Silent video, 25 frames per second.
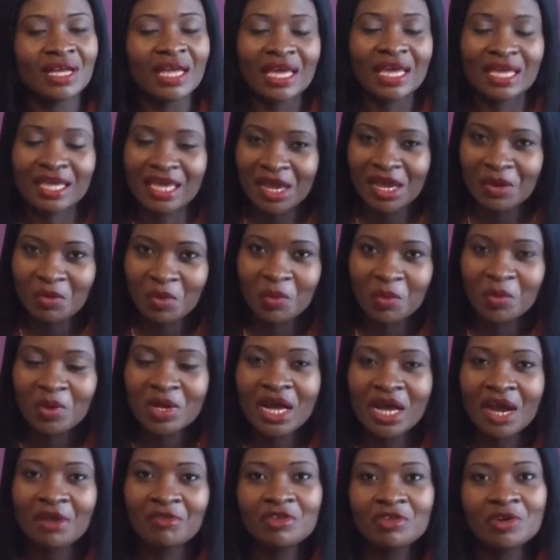Again, we will
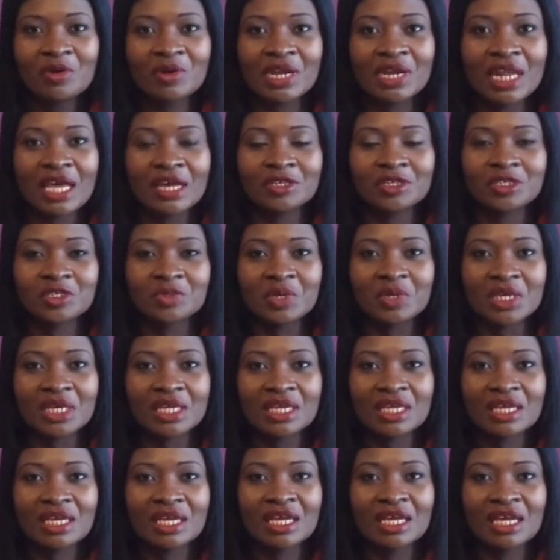carry on next
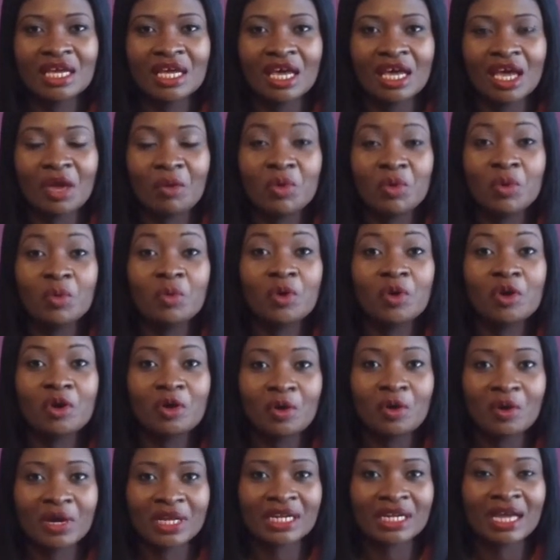week and we will
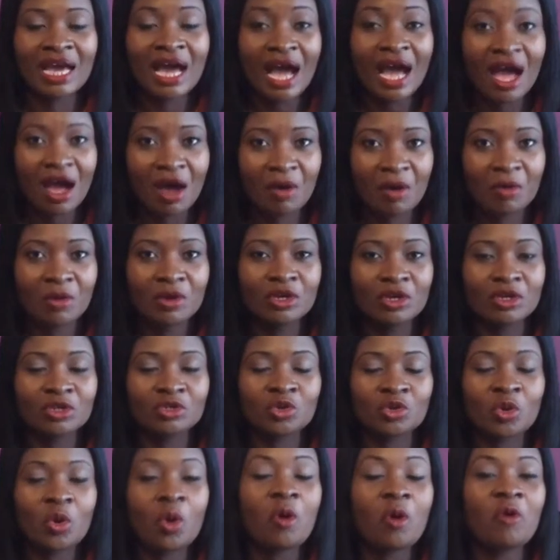look at how
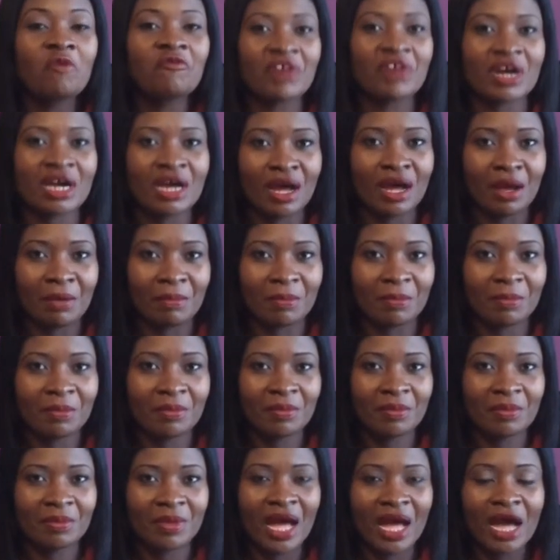to overcome,
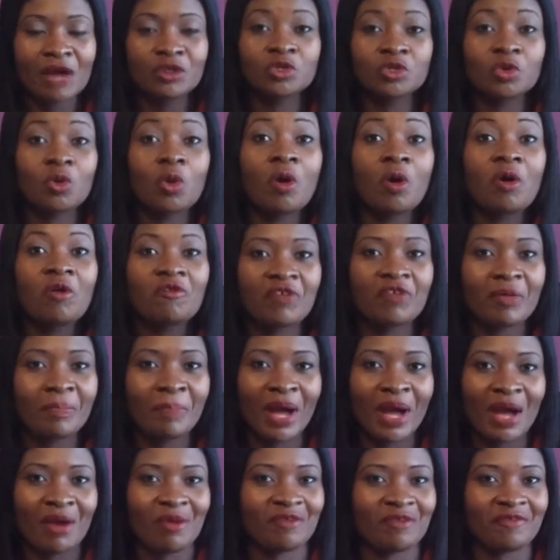how to
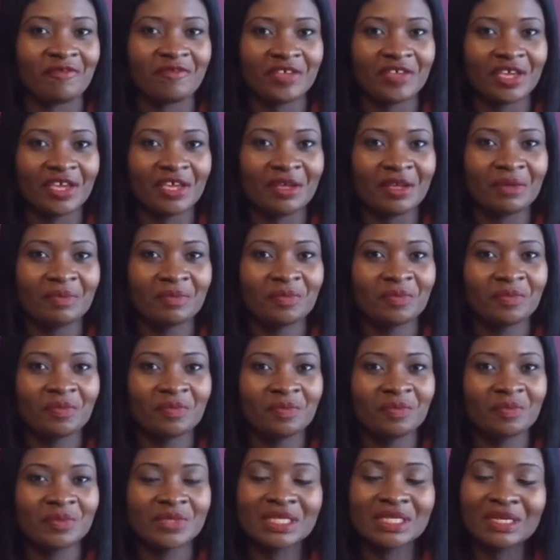overpower fear.
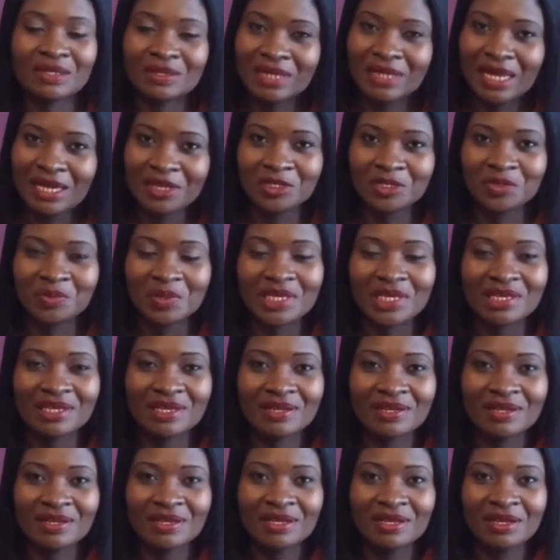Till next
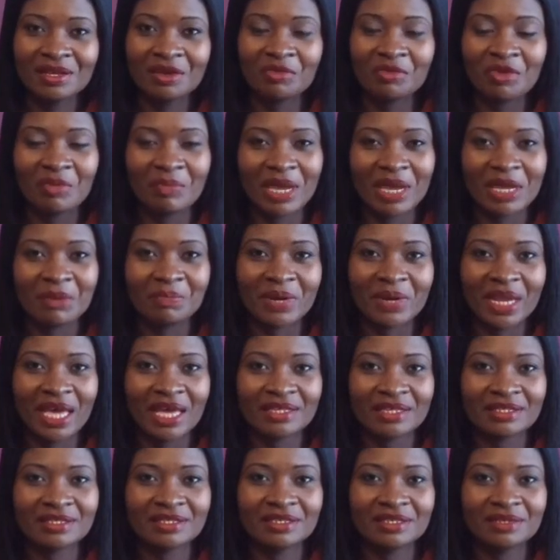week, remain
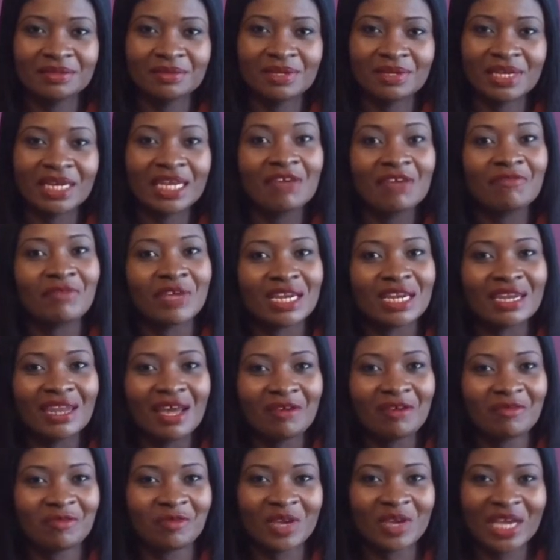blessed. Live in
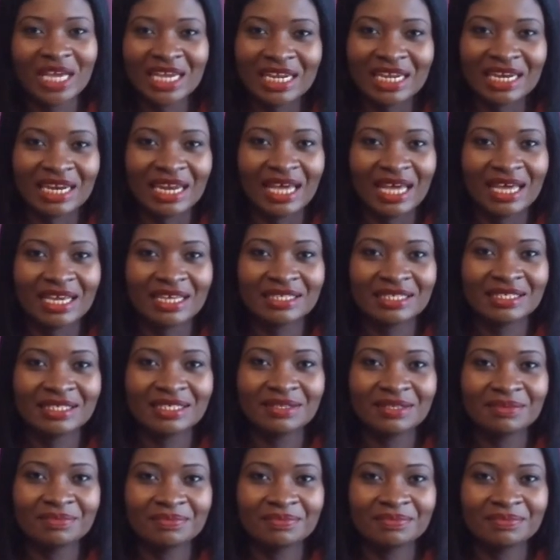love and in light.